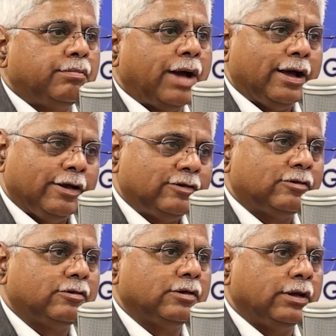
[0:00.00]
by
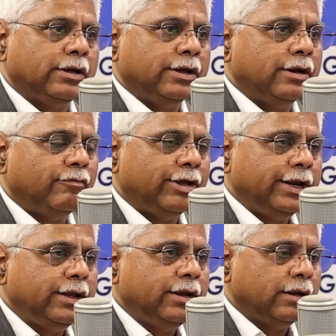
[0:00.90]
us in a
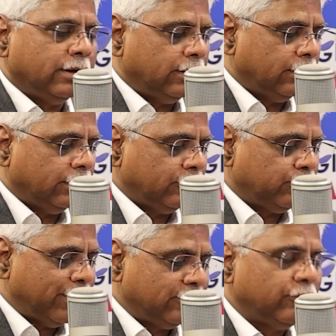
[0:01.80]
very
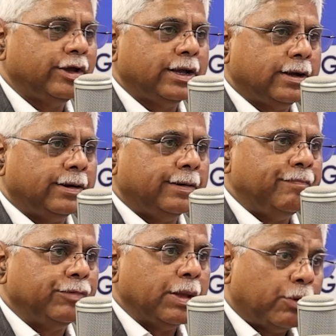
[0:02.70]
specific
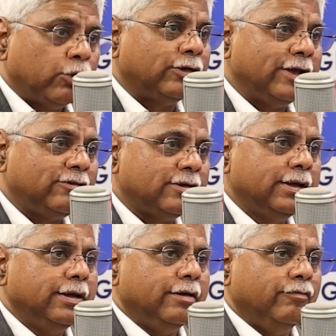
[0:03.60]
process,
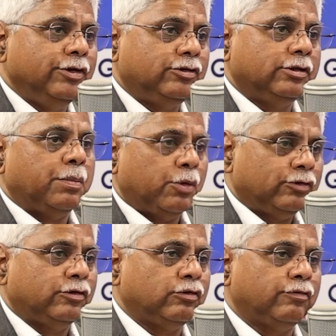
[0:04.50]
which the
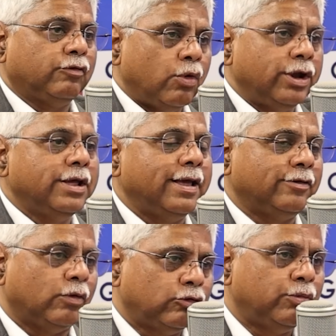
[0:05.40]
process of coating
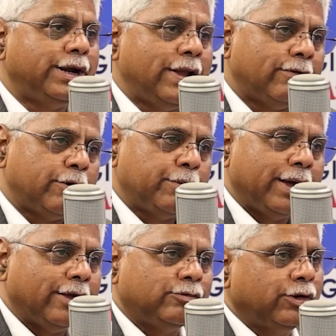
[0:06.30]
has also been developed
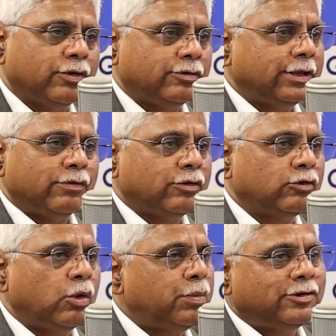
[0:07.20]
by us, because there
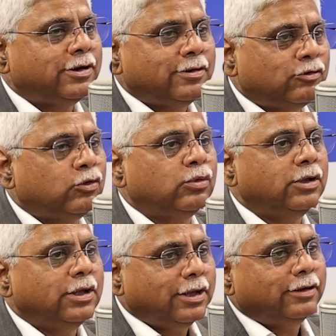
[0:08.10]
was no precedence
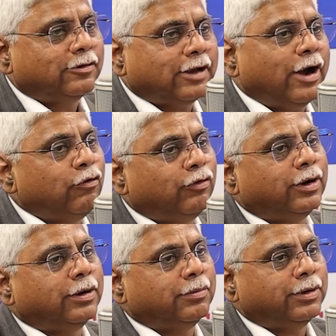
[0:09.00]
to this kind
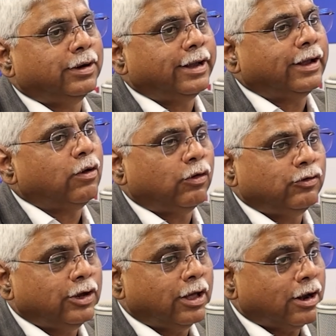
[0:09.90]
of
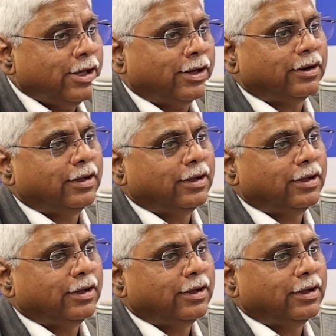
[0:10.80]
technology earlier.